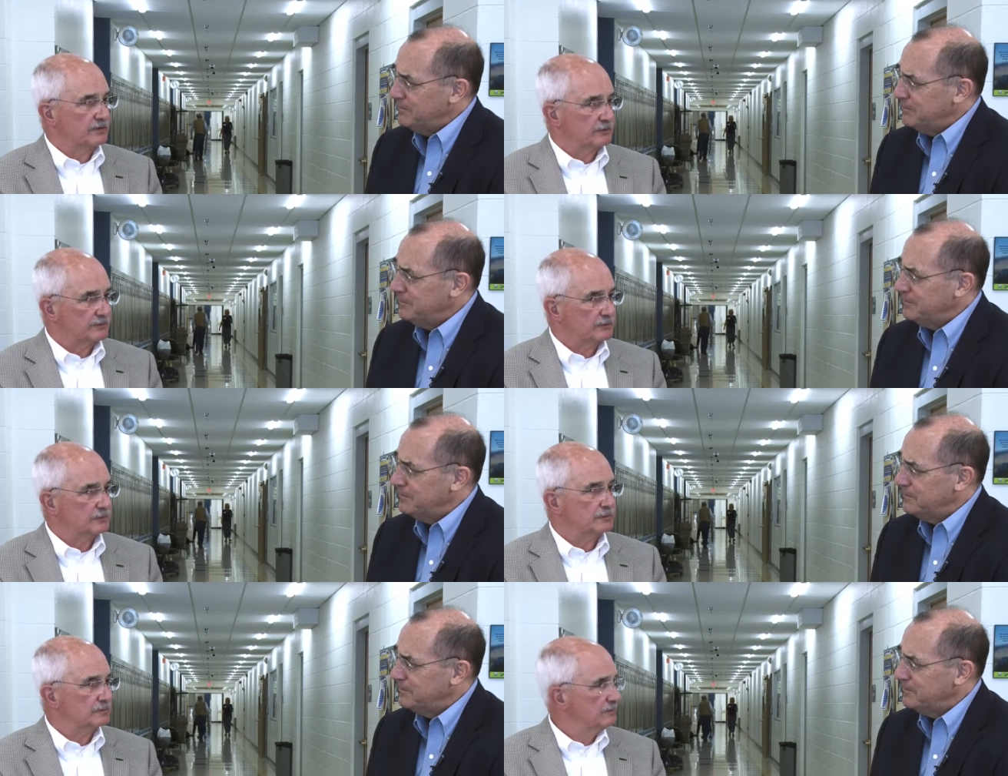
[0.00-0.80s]
Speaker 1: go
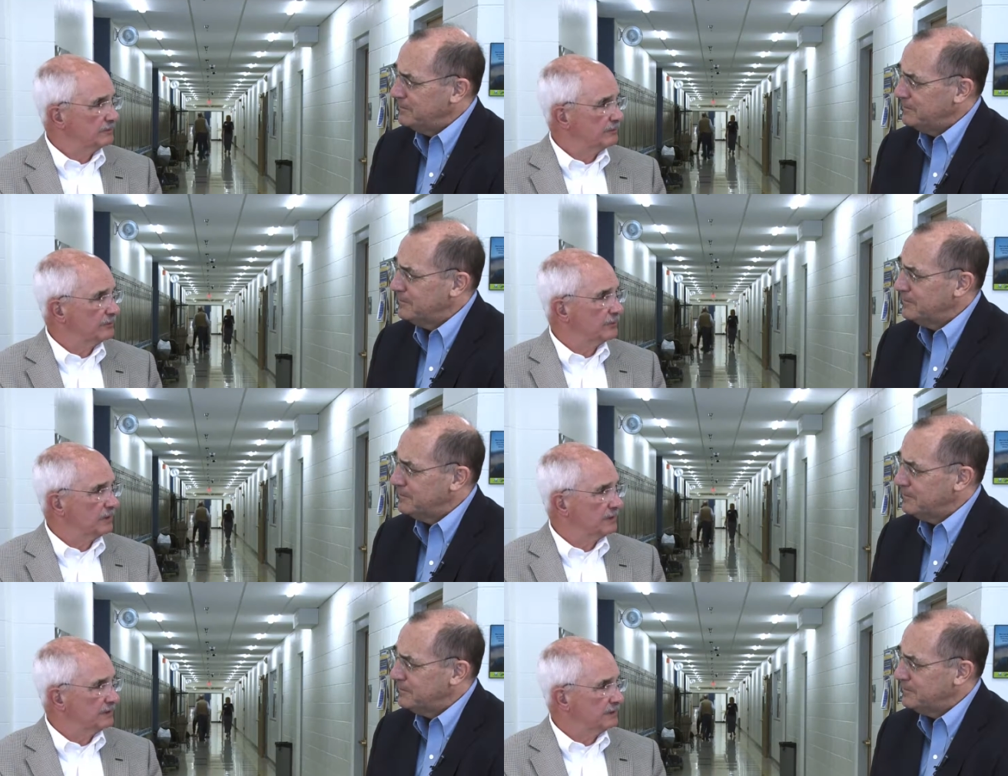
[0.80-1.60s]
through
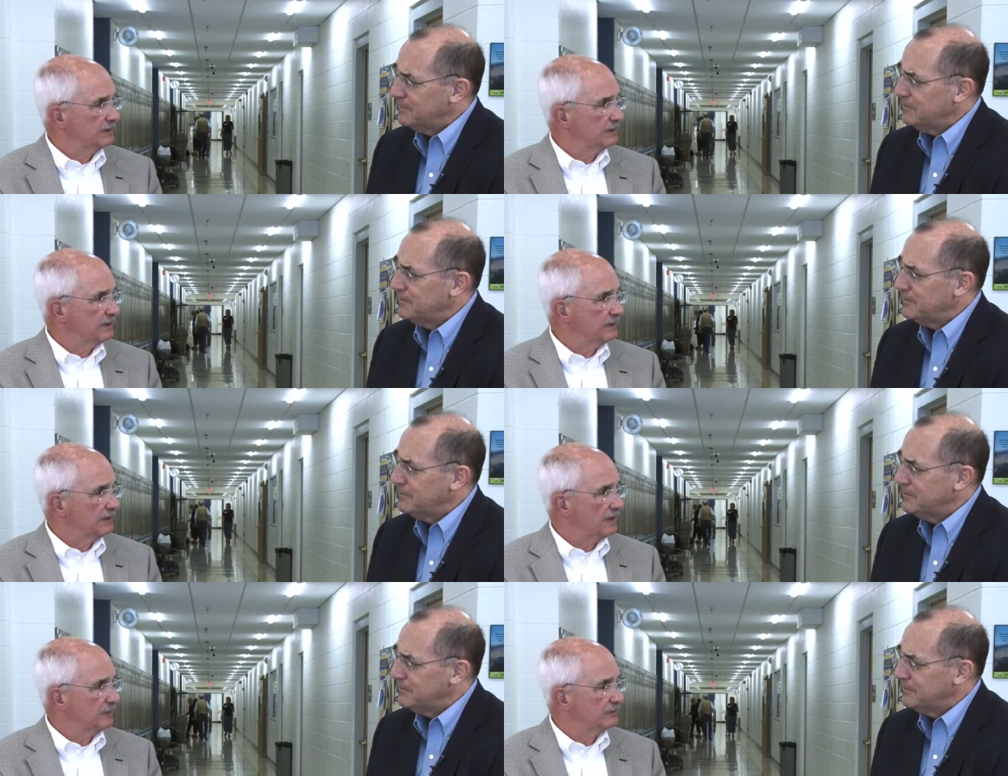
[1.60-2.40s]
Worland and
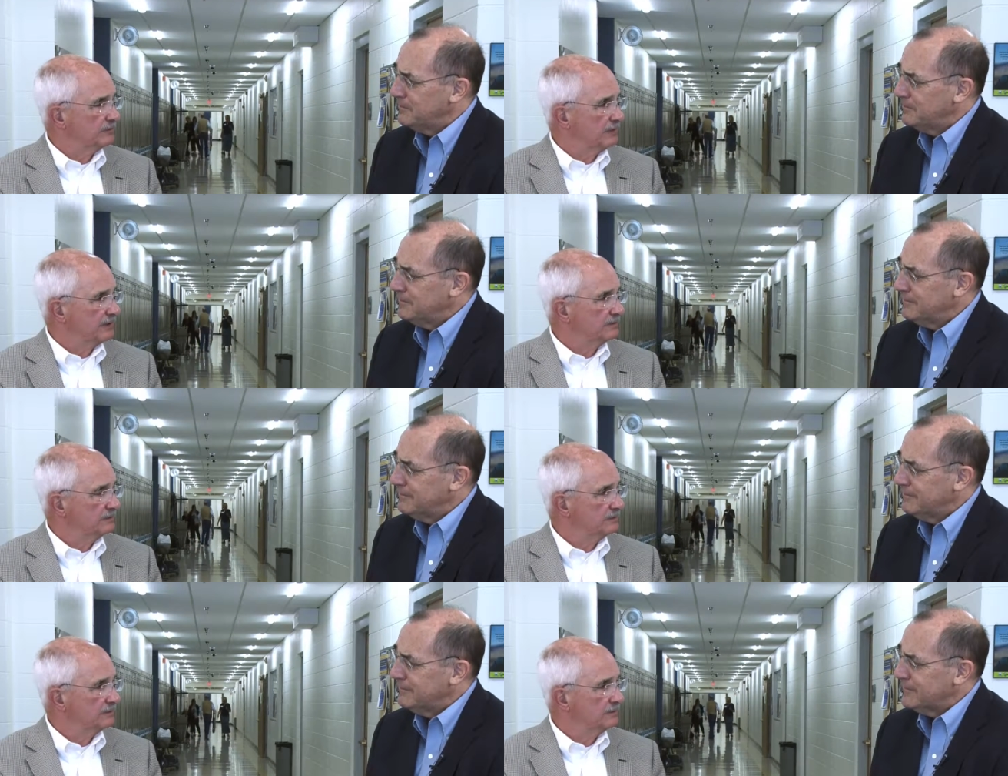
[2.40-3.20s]
come this
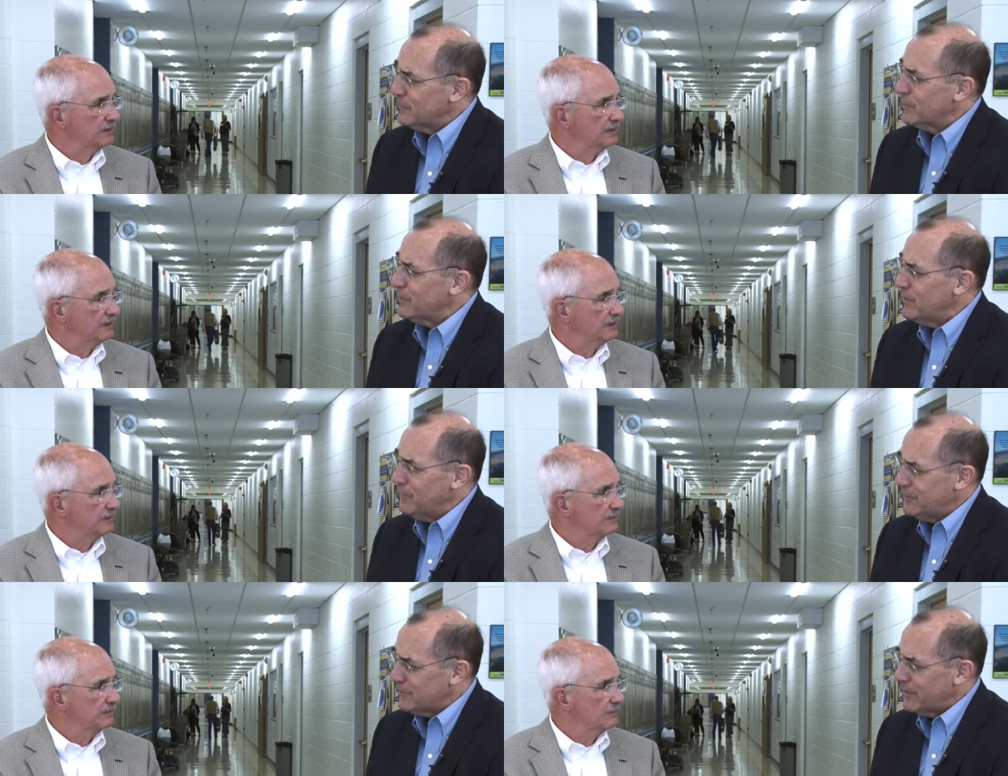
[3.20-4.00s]
direction.
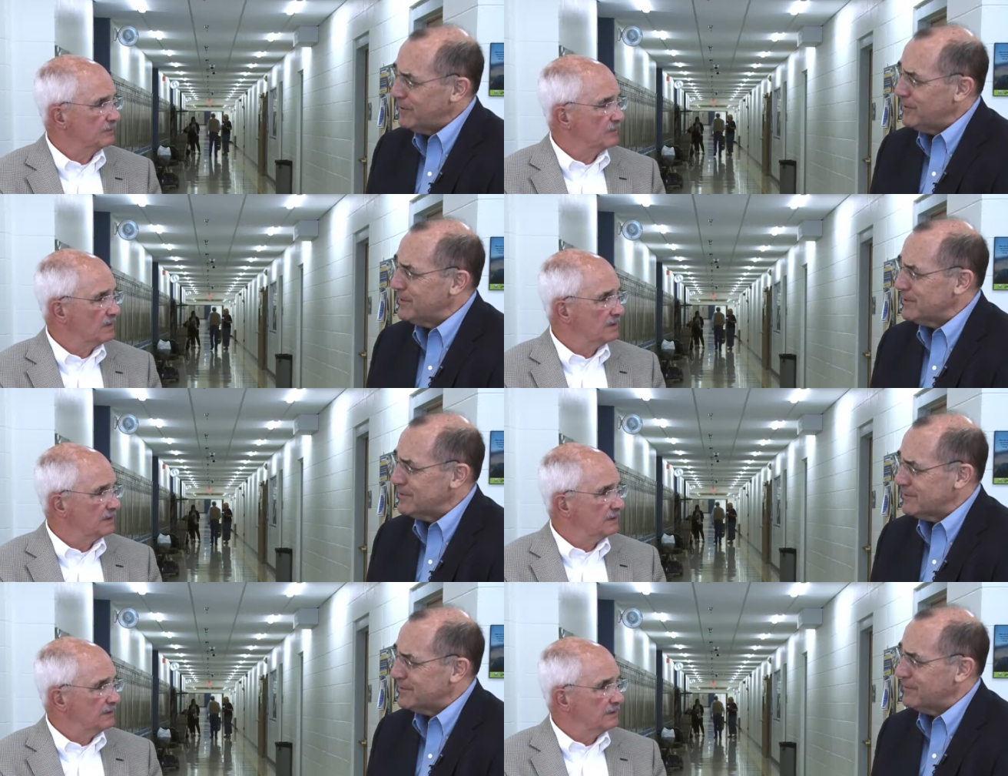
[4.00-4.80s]
Speaker 2: So what are your
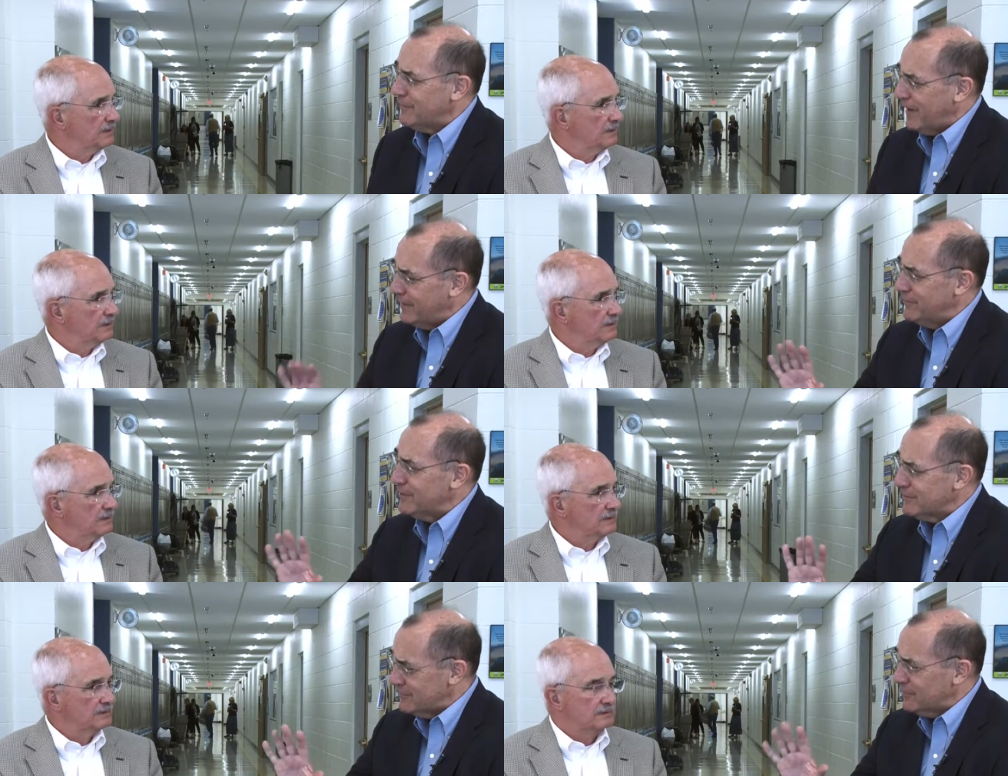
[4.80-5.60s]
issues? 5
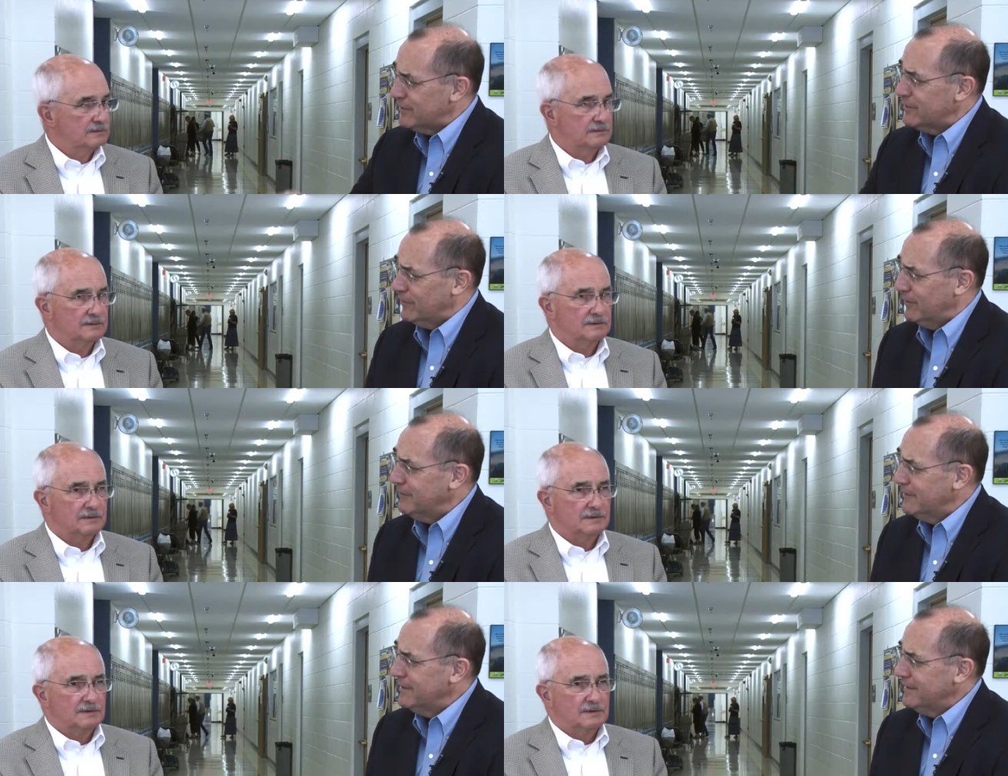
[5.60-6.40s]
years,
Speaker 1: you're into
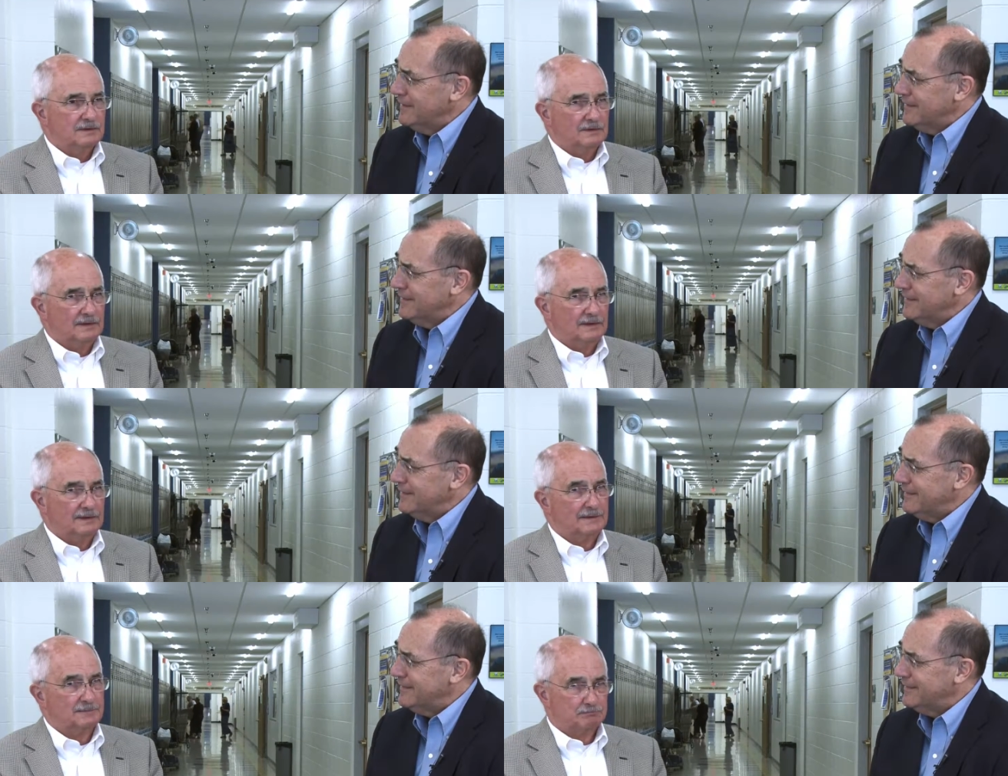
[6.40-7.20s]

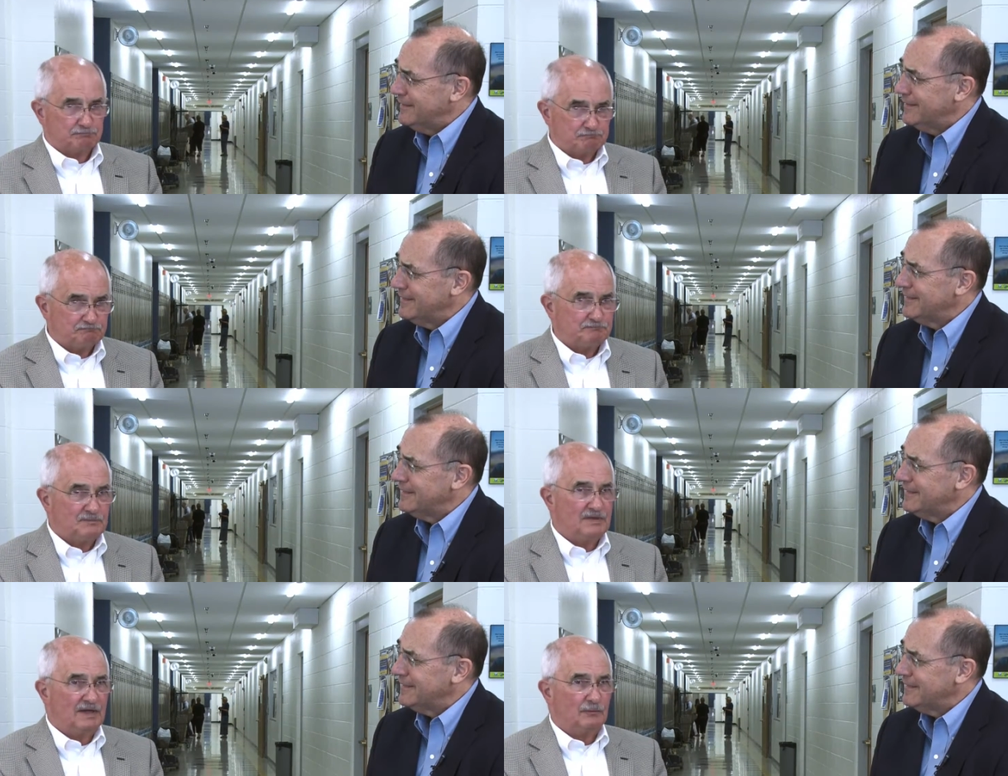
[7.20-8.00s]
them.
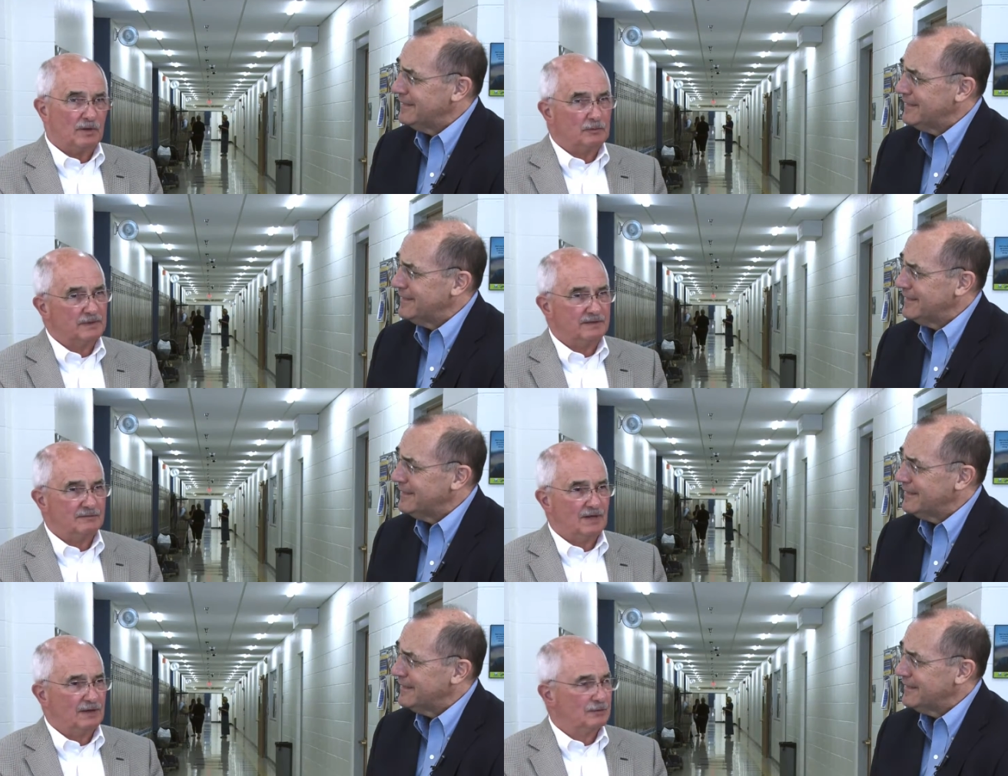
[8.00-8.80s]
Yeah. Well, I
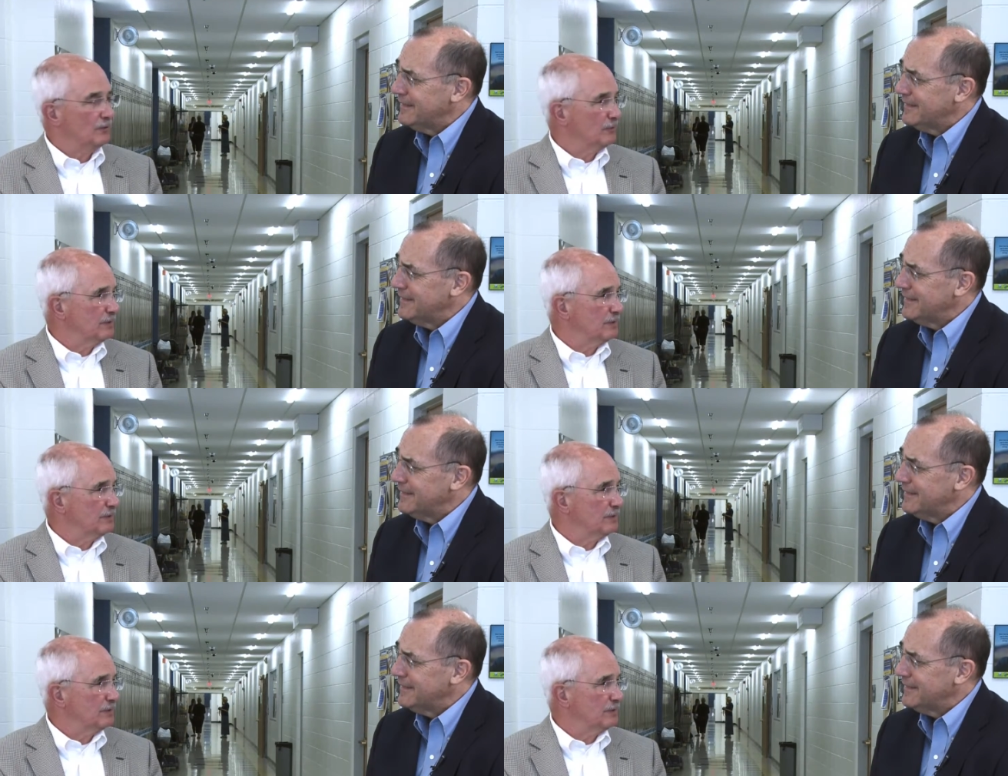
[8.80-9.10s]
don't know that